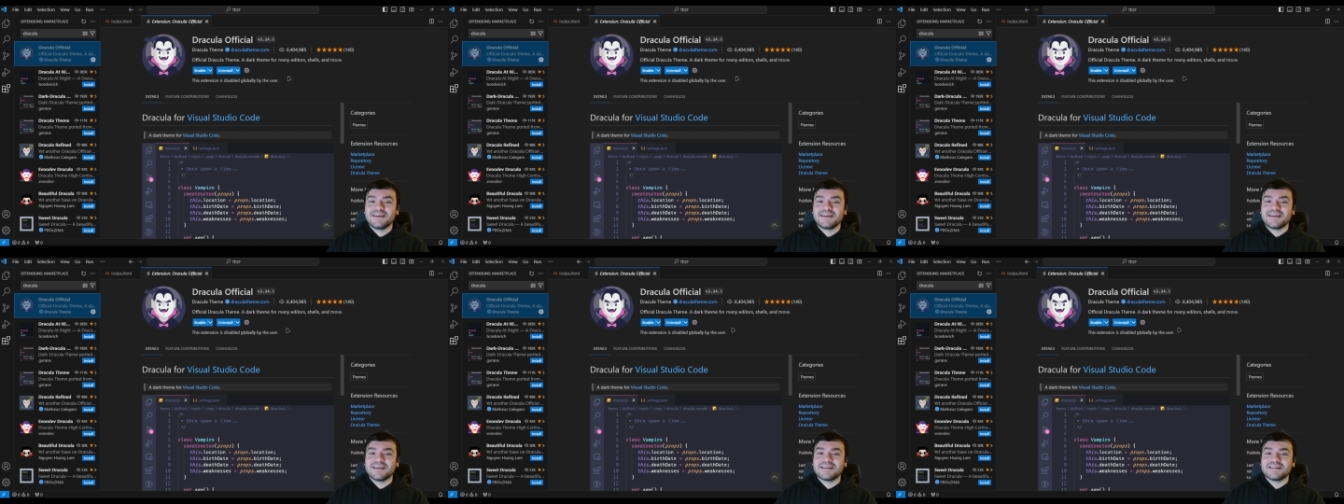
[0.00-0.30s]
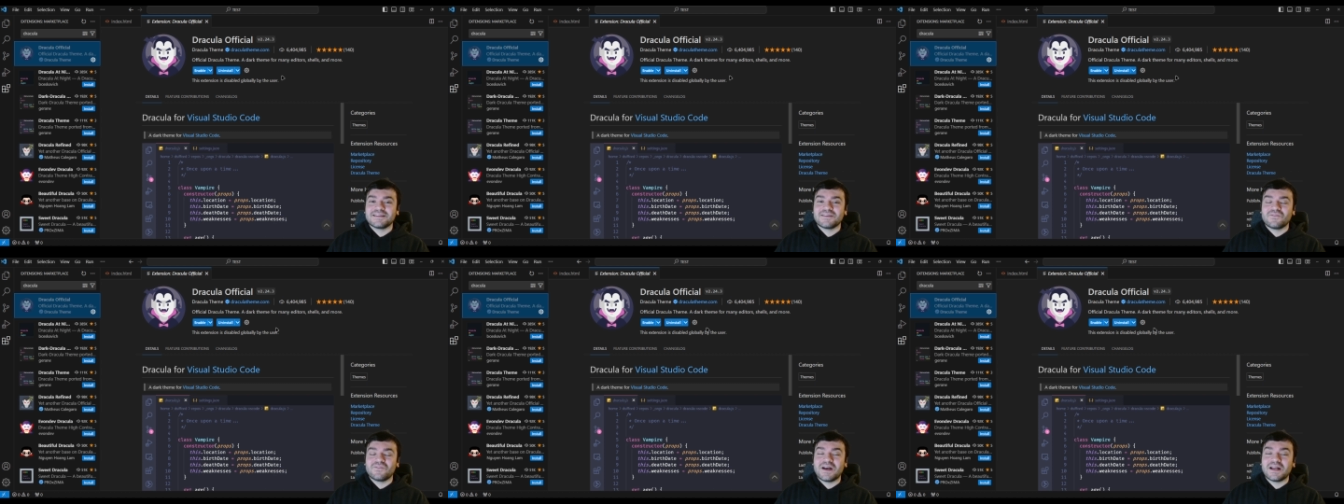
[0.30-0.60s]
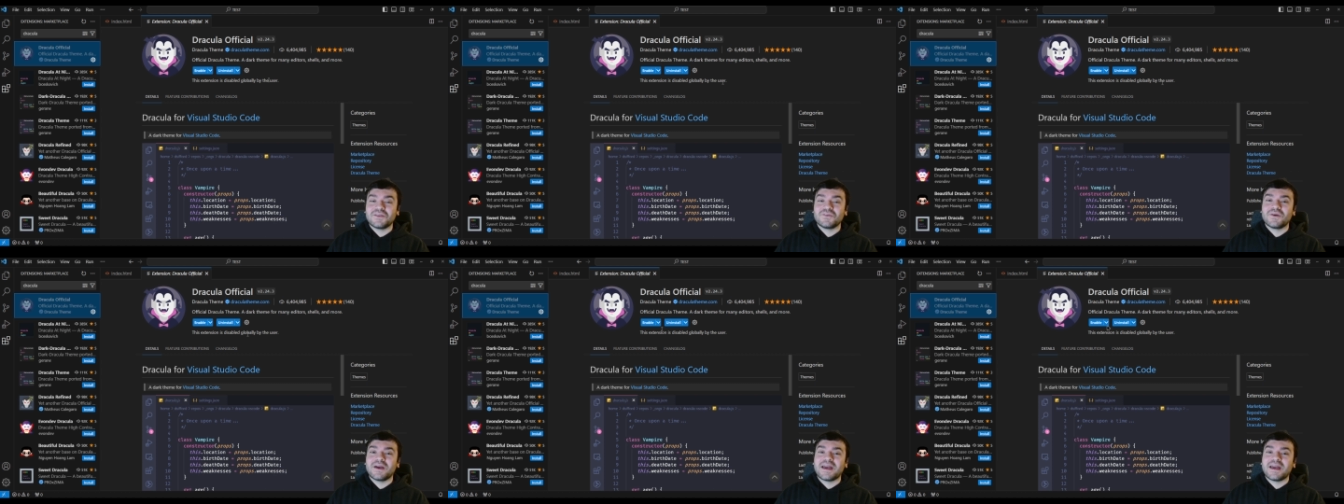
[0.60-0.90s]
It, when
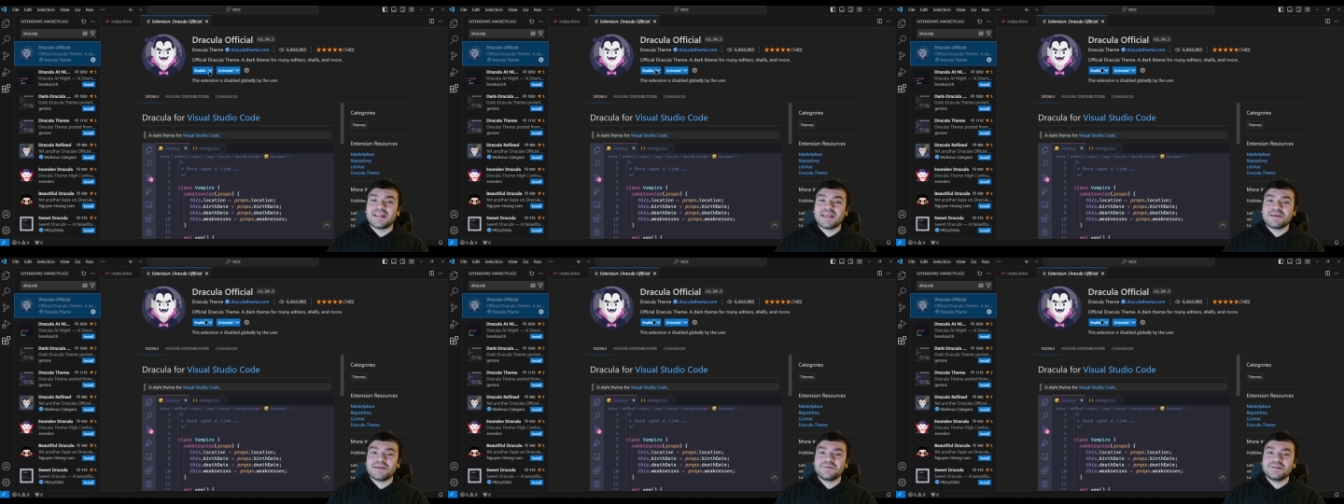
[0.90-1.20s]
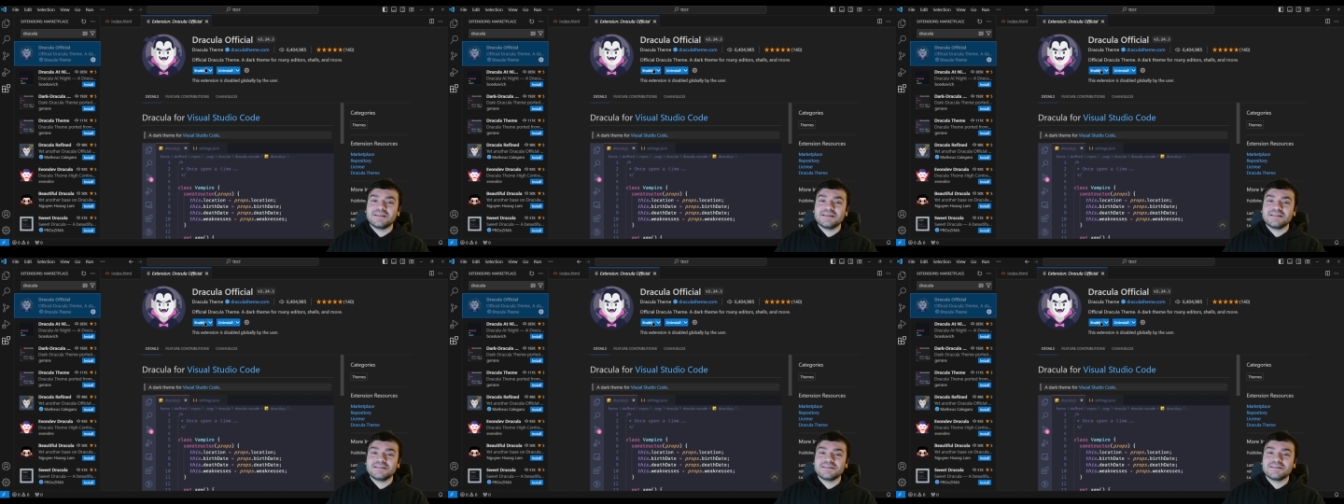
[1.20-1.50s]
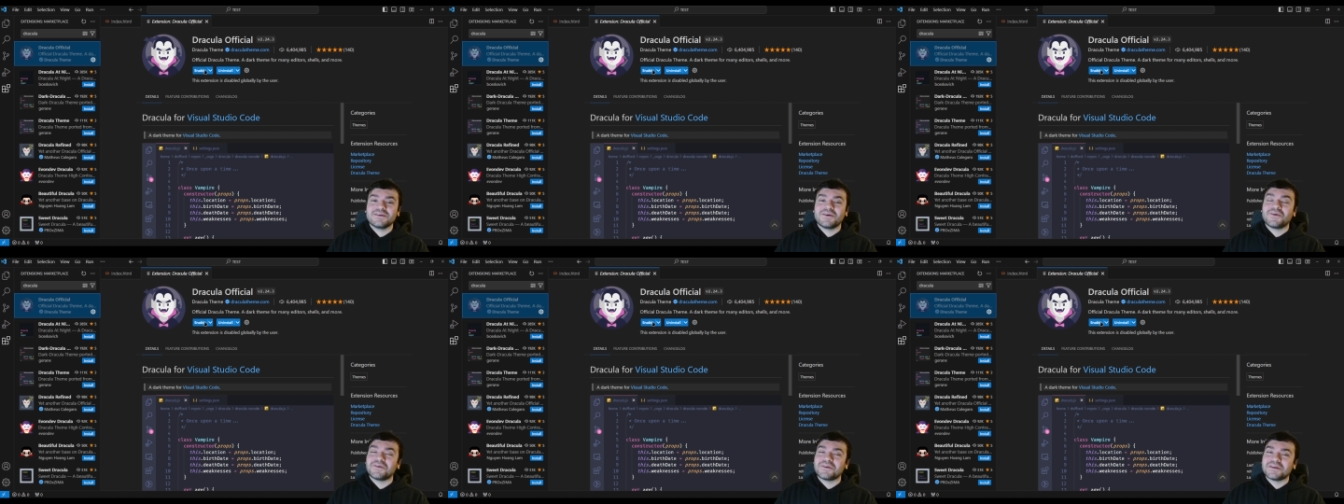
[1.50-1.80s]
you enable it
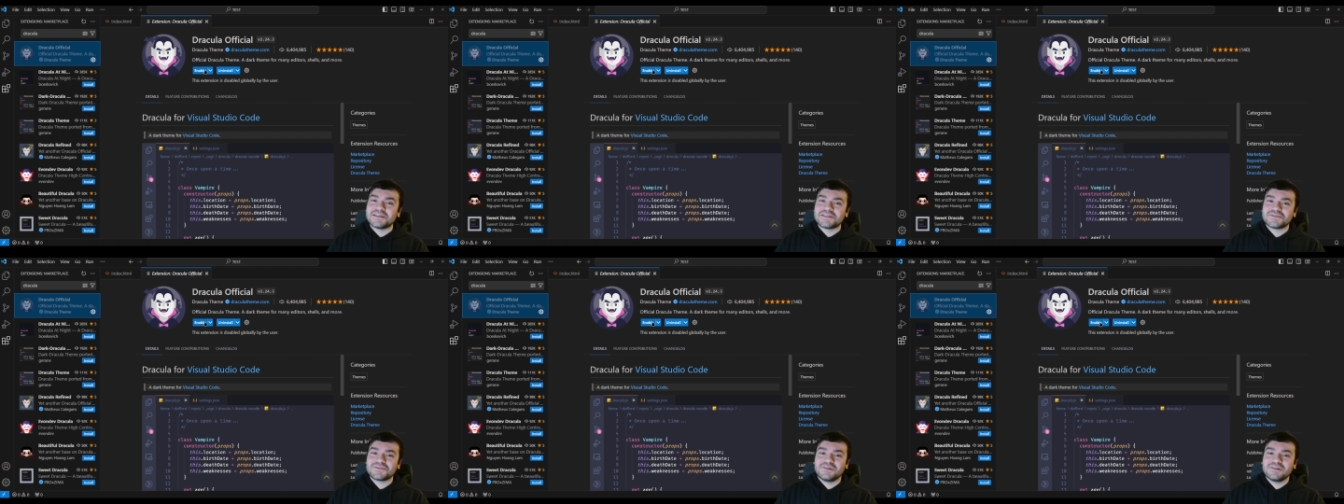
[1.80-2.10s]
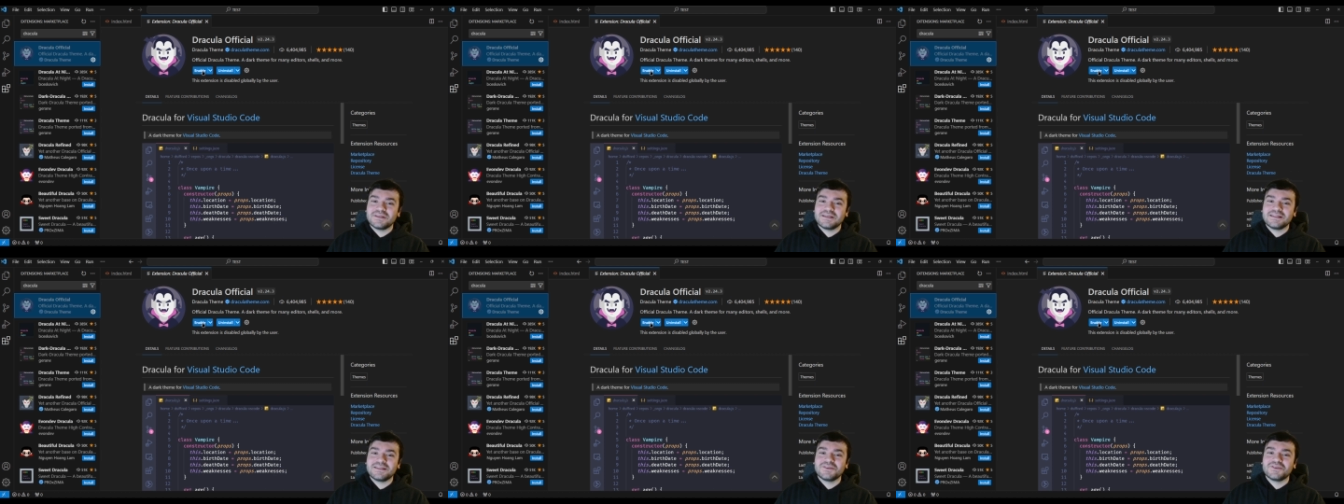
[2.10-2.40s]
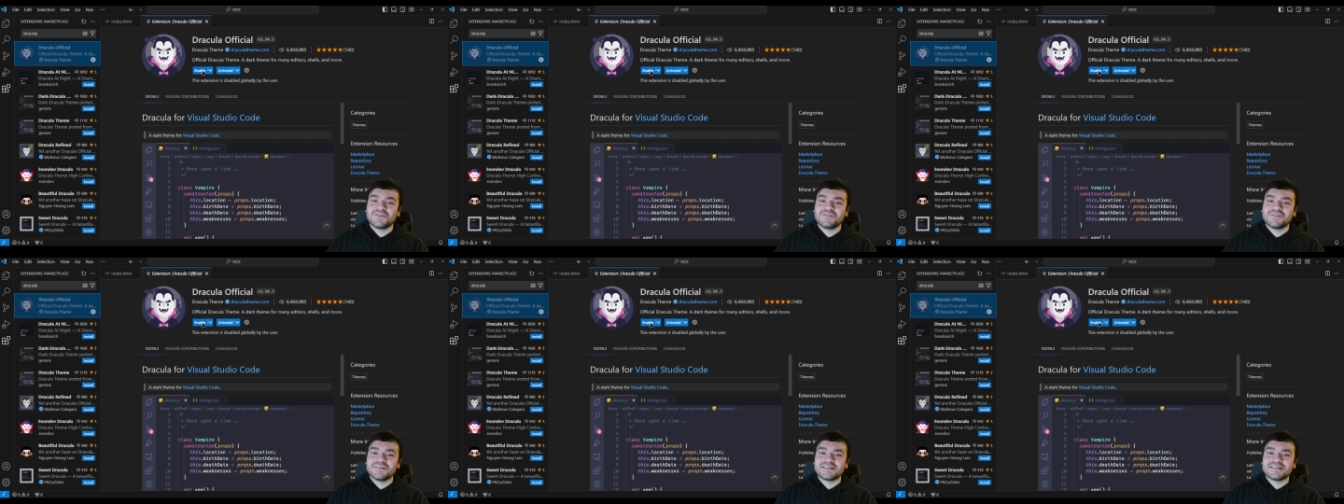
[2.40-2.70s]
or install it,
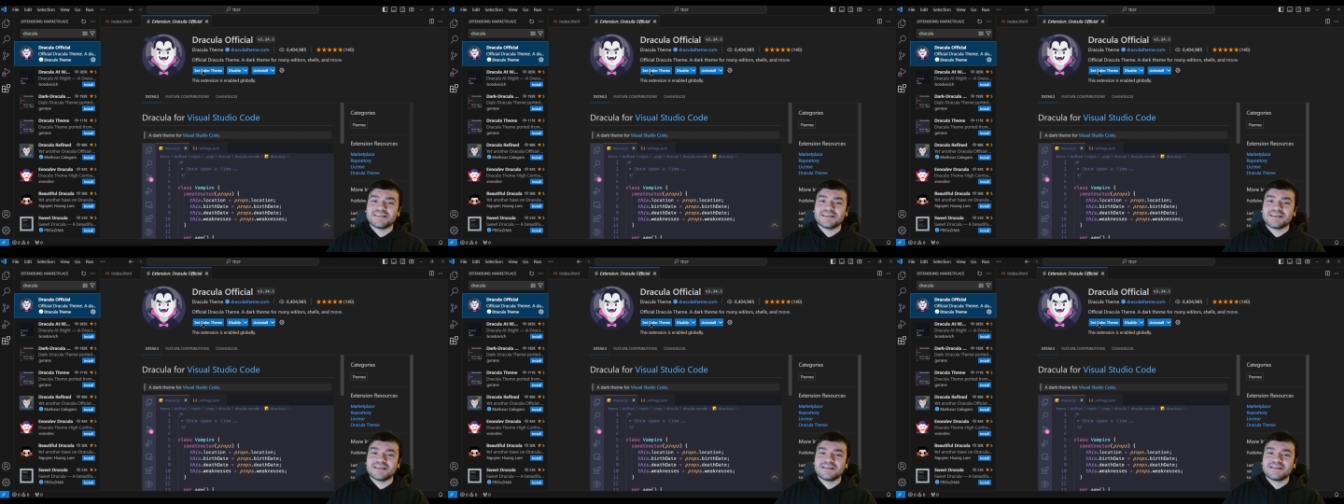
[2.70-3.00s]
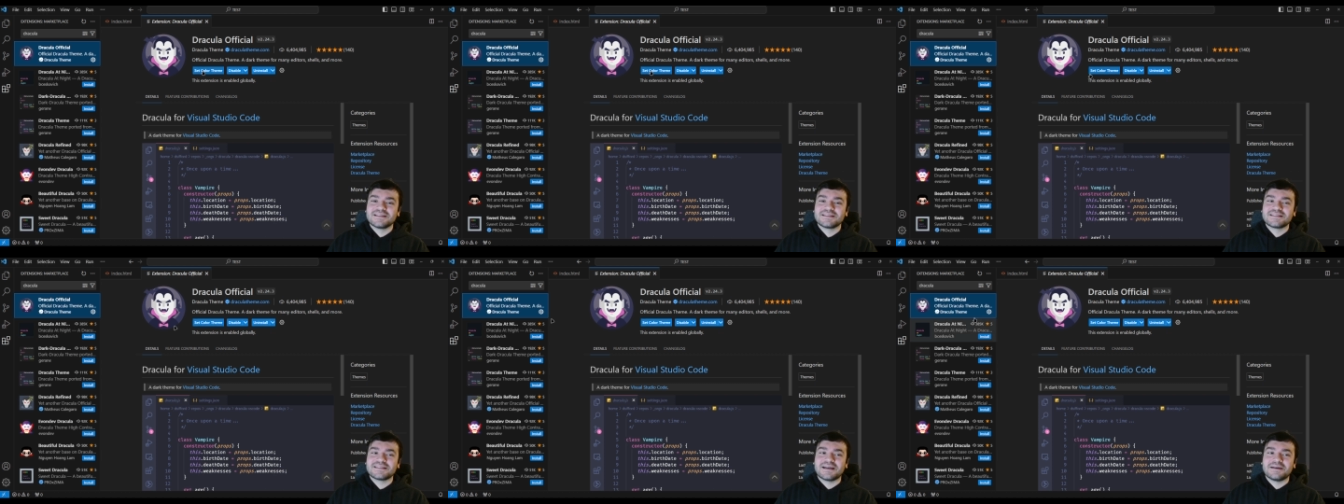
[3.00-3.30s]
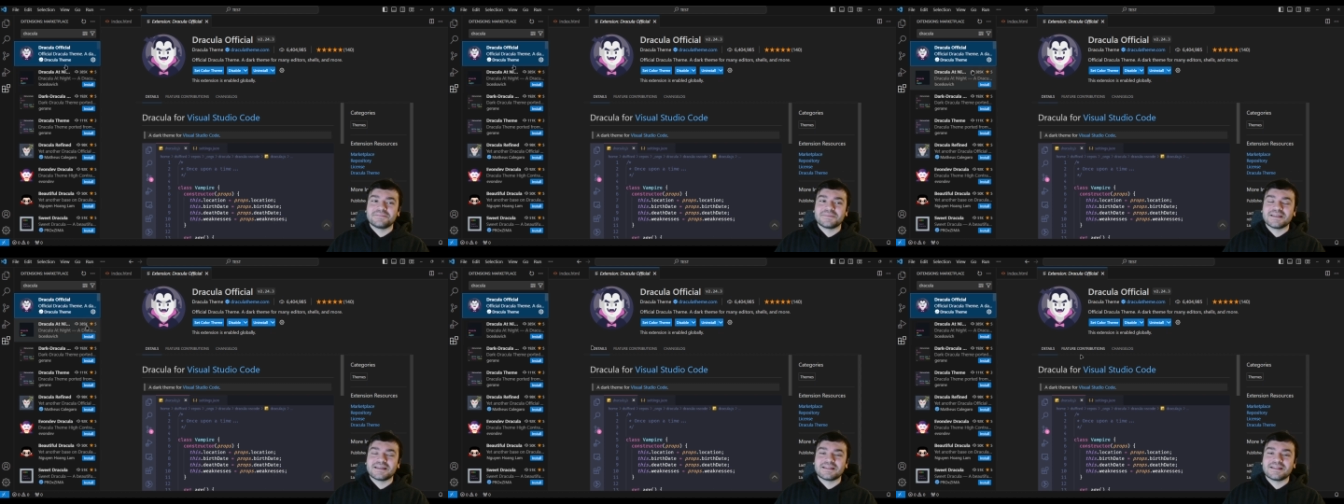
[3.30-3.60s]
you will see
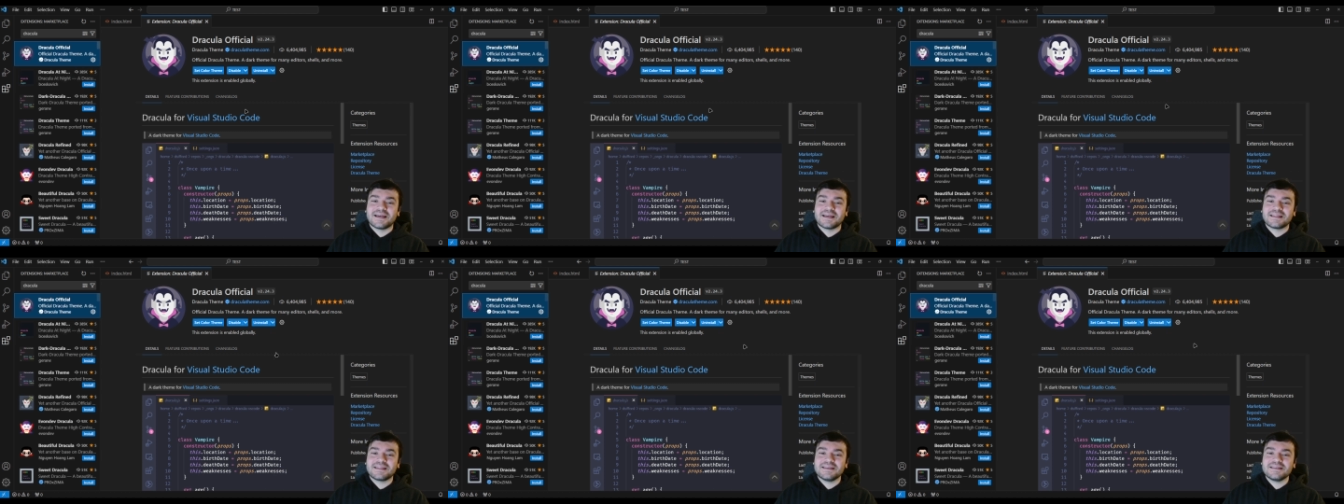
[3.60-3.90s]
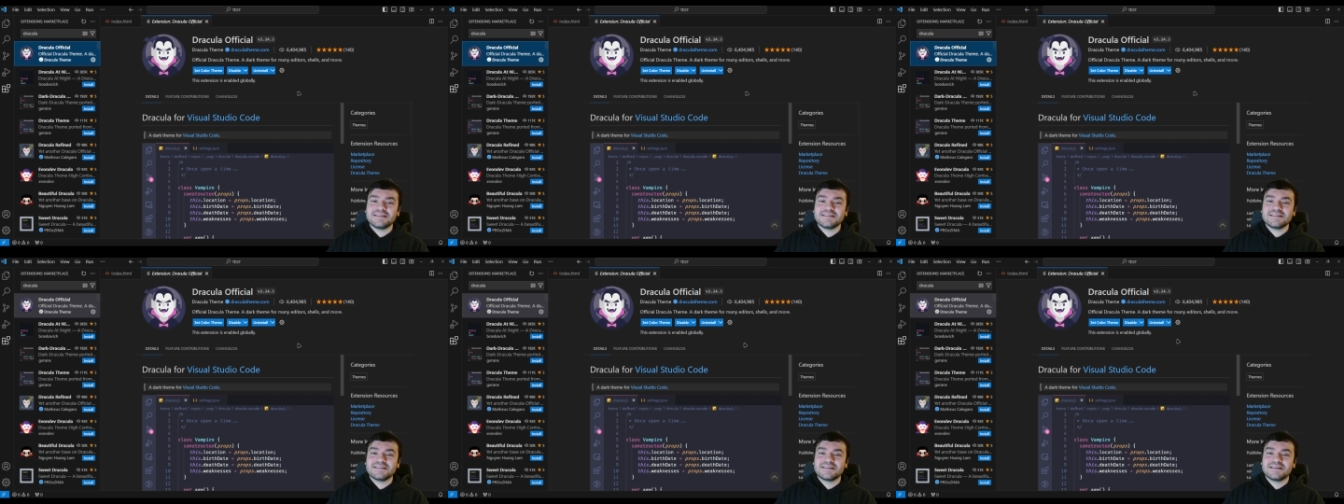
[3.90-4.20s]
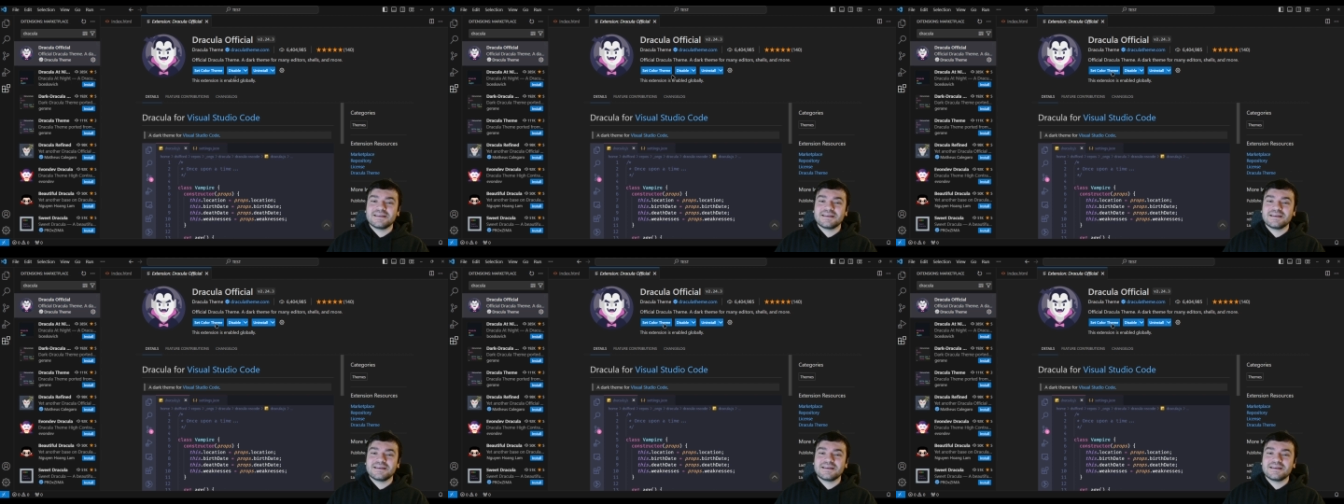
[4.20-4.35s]
something like this.